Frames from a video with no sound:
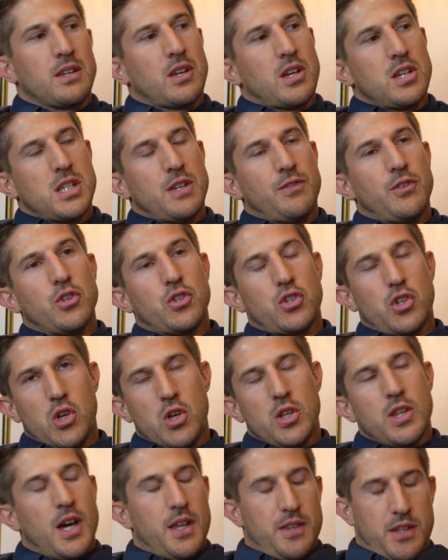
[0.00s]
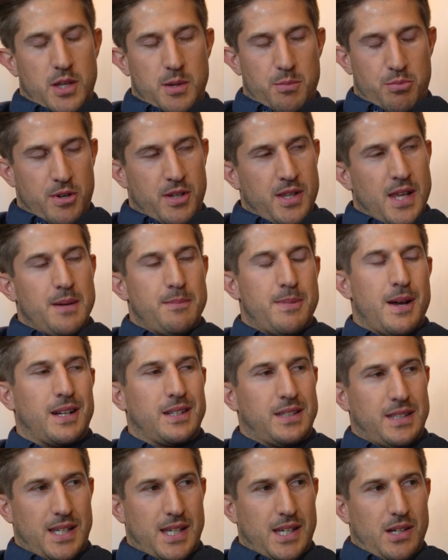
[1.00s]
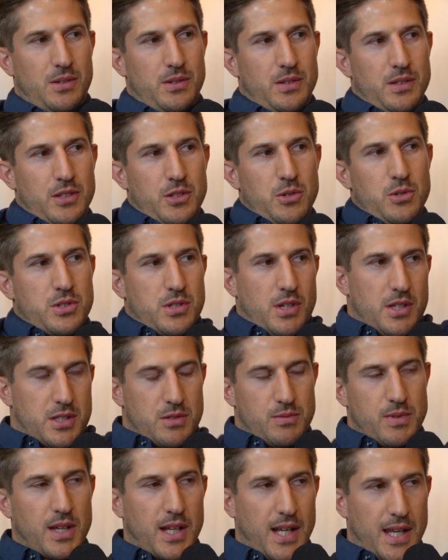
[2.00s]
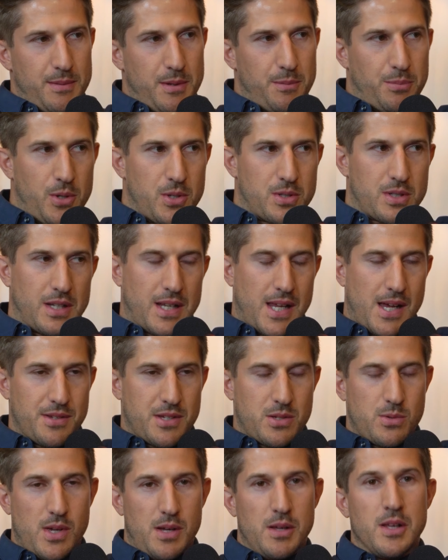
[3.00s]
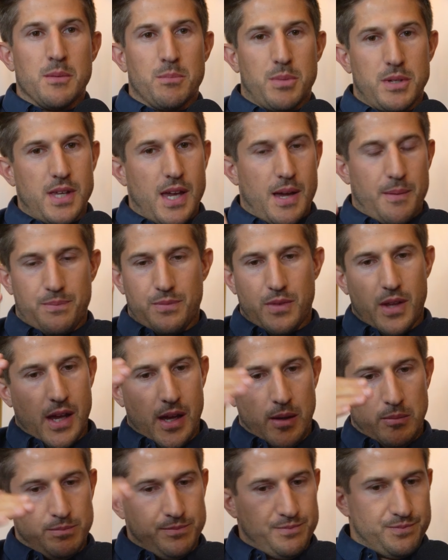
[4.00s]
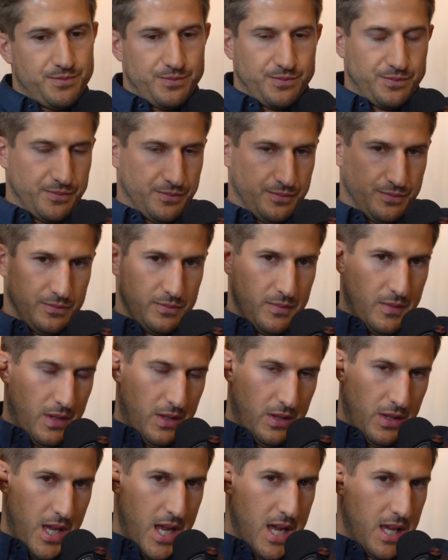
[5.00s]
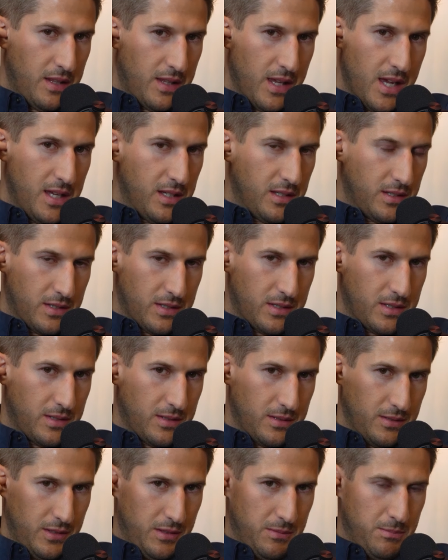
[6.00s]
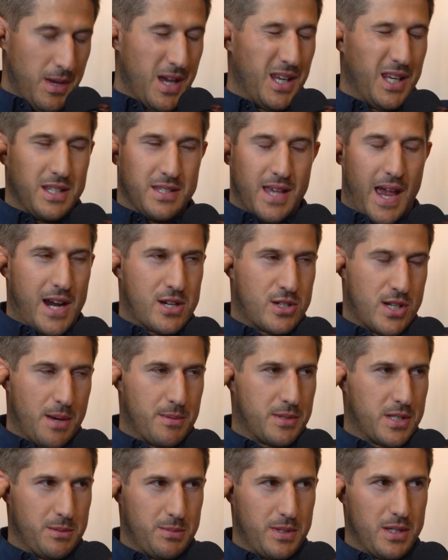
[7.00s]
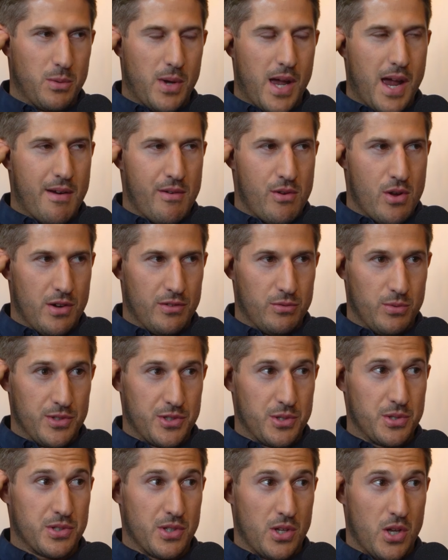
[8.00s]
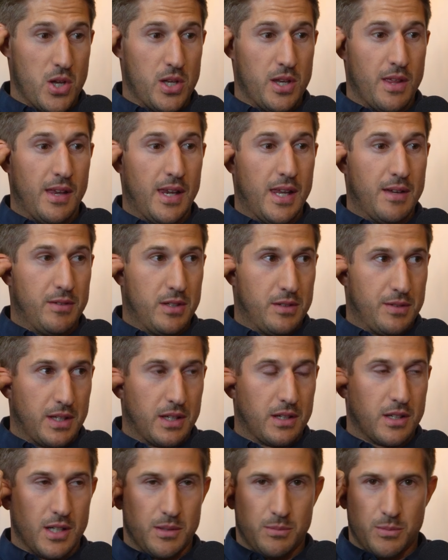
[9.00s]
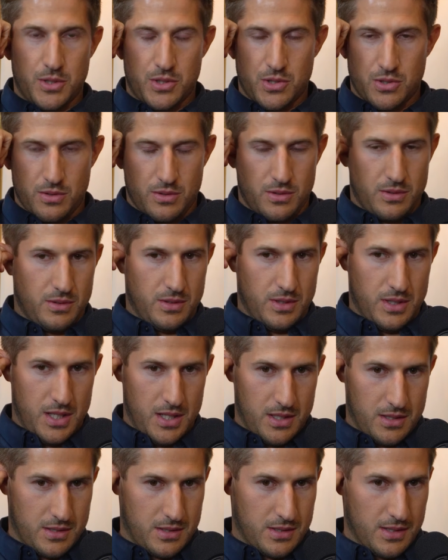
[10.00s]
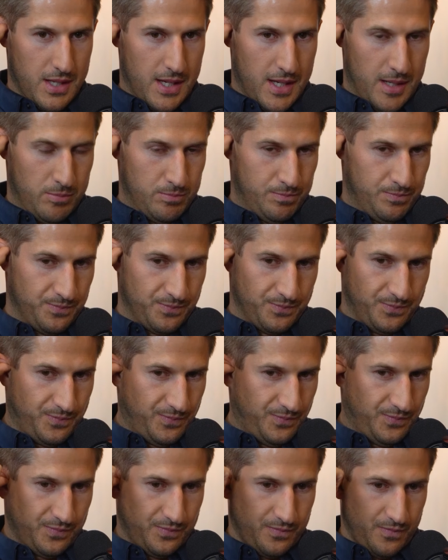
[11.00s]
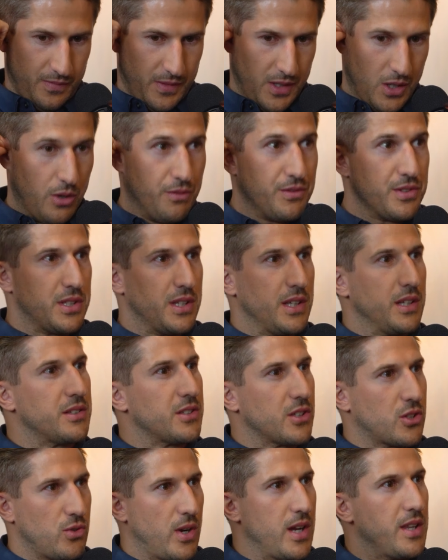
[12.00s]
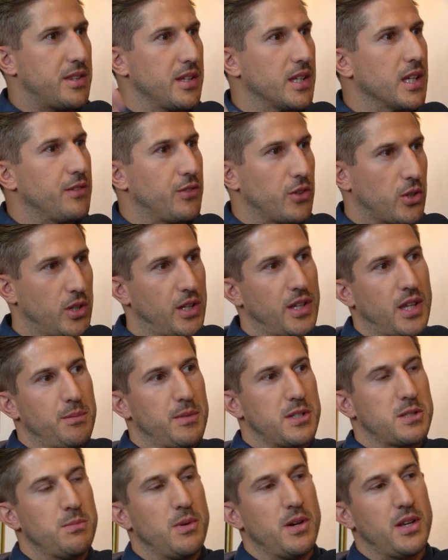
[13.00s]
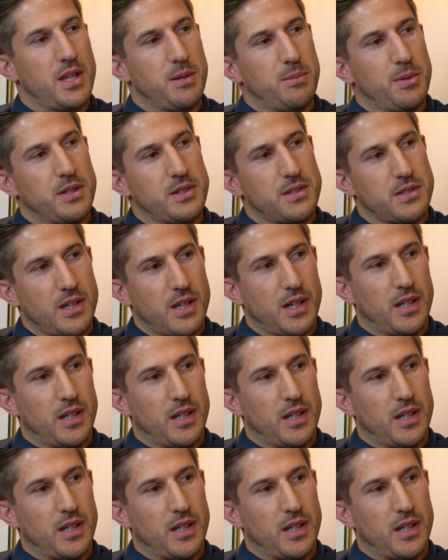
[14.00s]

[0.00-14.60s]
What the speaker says: because if you do that, then you bring that back down and you start to reclaim your personal allowance as well. But yeah, there's many tax traps to be wary of once you start earning that level of income, which is obviously it's a great thing if you can earn that much money, but